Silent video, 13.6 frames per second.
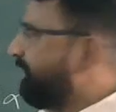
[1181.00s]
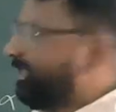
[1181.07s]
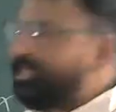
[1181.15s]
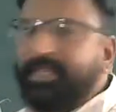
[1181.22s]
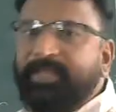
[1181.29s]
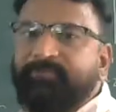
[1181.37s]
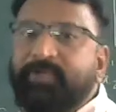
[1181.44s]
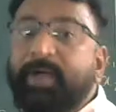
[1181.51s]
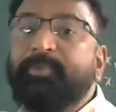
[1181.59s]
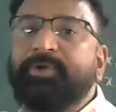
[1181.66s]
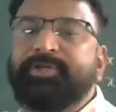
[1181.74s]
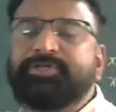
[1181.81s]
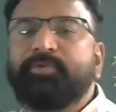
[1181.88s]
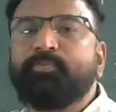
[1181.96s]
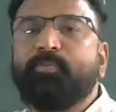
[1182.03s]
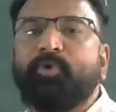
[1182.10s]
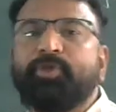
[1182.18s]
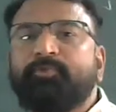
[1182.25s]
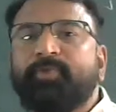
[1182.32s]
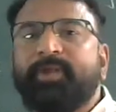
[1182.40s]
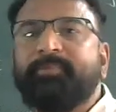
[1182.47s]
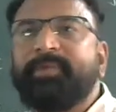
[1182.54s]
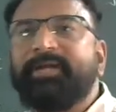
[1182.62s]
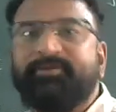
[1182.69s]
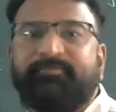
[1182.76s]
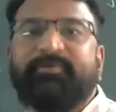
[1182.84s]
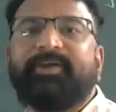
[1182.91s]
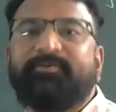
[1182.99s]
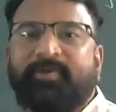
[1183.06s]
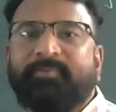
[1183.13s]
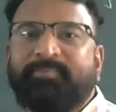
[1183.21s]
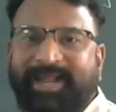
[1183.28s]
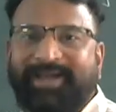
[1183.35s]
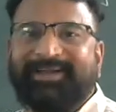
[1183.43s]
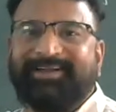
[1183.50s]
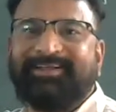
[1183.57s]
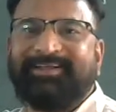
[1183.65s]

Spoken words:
and the evaporation both will be different from that.